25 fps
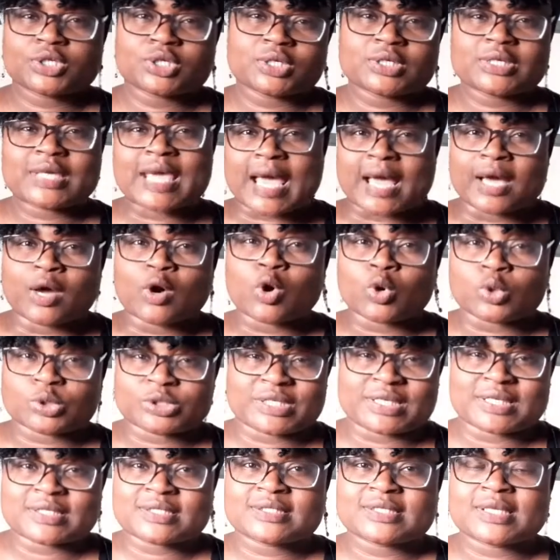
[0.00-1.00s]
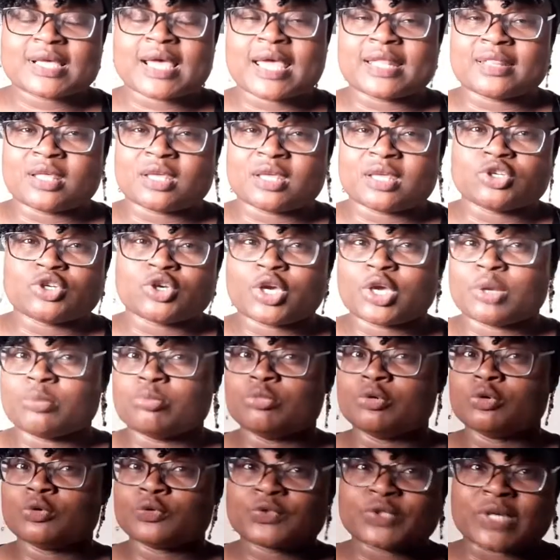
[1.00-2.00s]
yeah, audit, and then you can
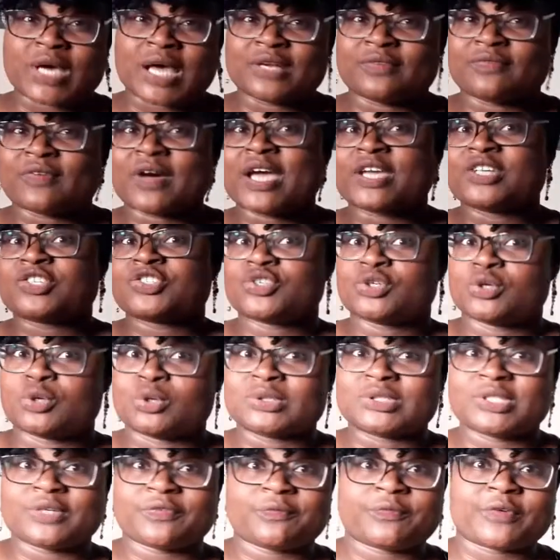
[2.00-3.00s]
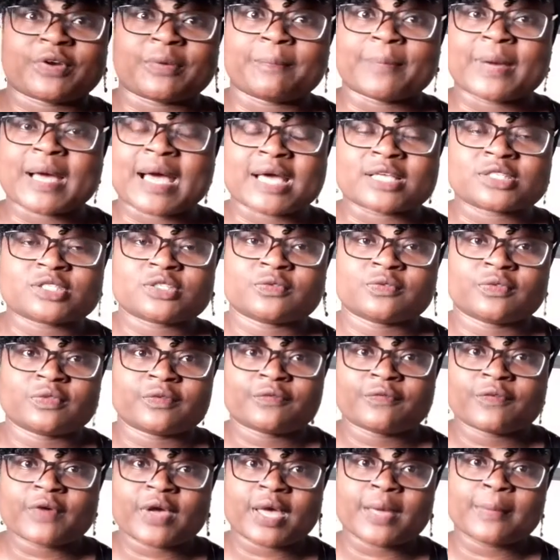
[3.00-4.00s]
move to advisory or different parts of the
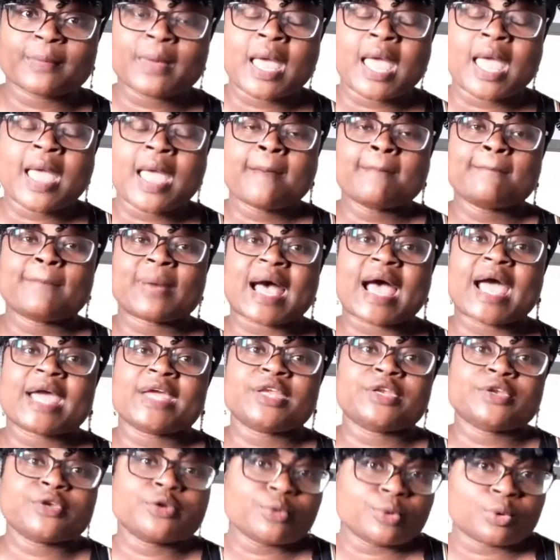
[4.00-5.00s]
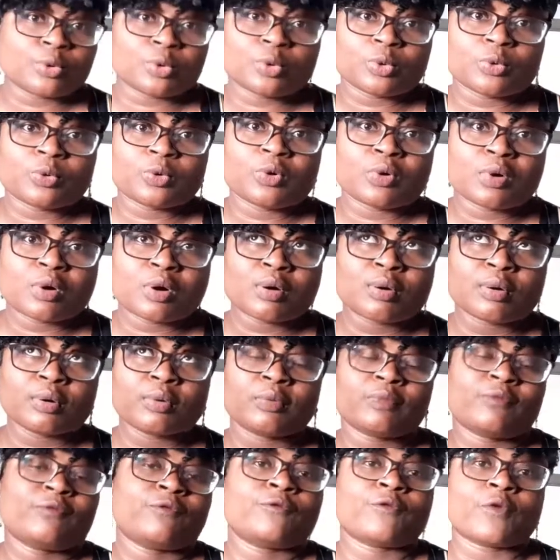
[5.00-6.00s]
firm. But I know
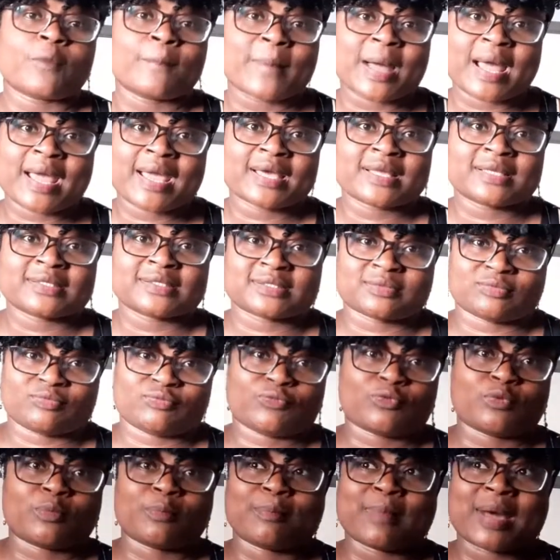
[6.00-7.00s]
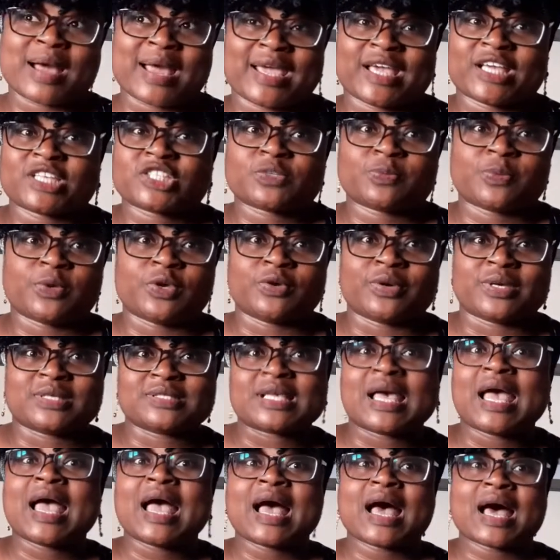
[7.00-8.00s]
from my experience
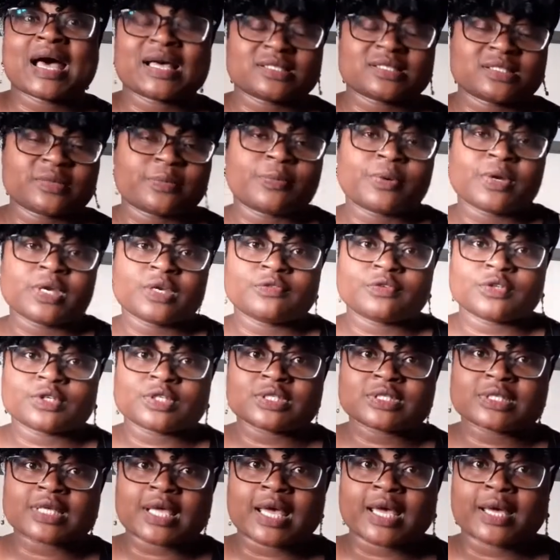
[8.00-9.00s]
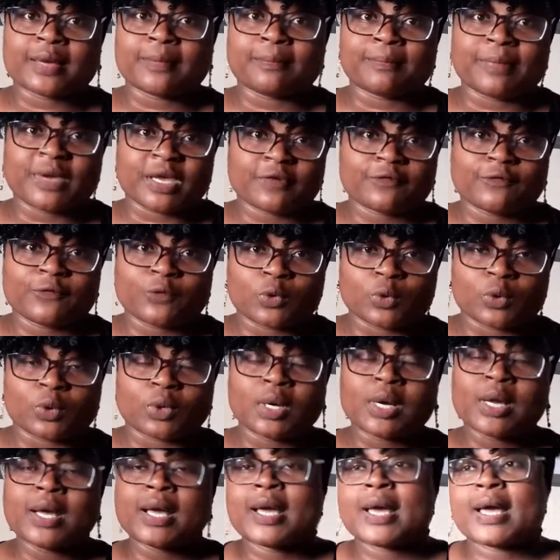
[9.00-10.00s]
as a previous Big Four
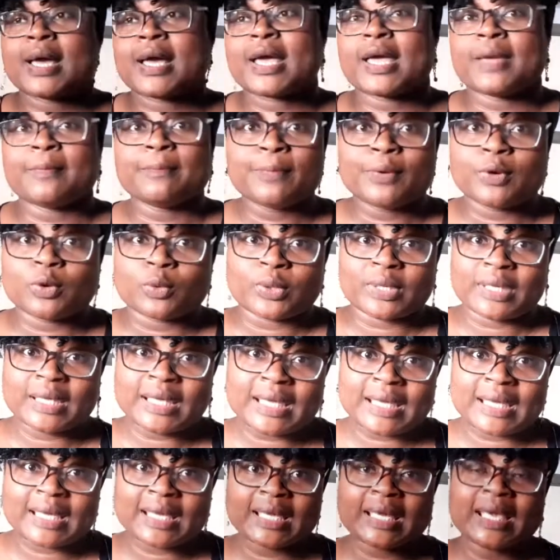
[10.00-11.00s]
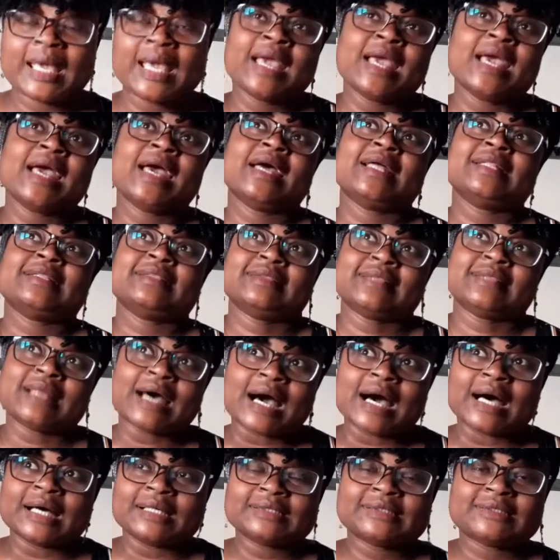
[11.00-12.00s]
employee,
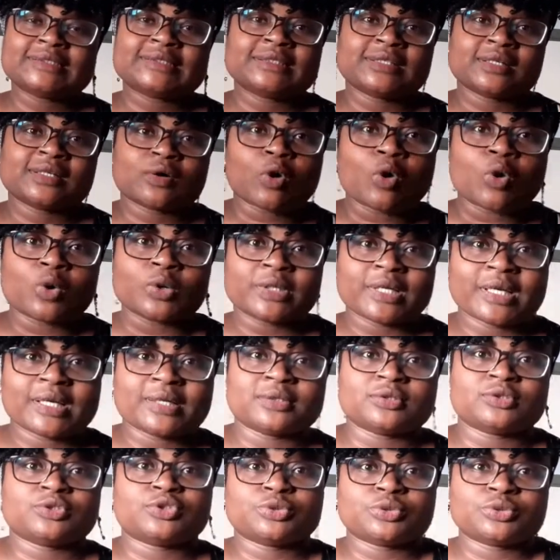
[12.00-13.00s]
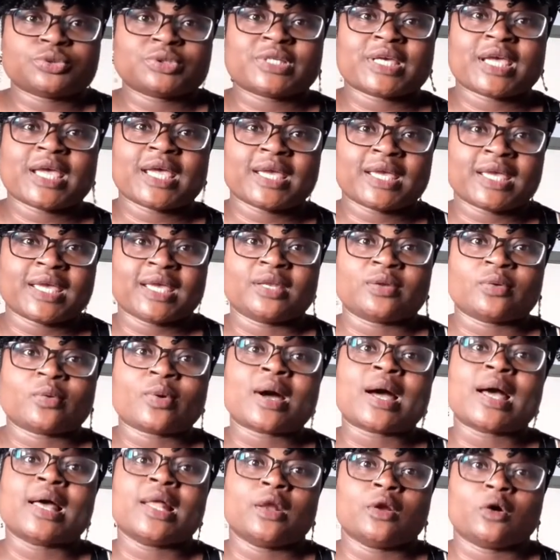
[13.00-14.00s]
that audit do take in
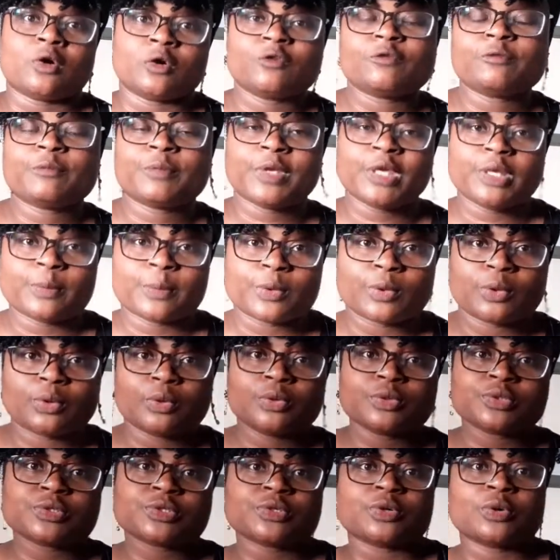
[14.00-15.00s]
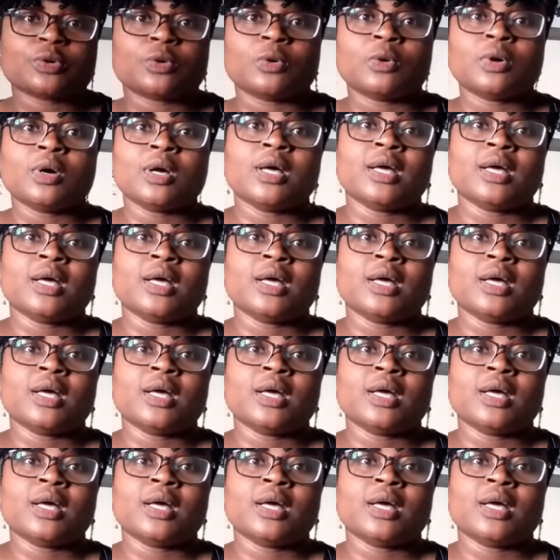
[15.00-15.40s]
quite a lot of people. So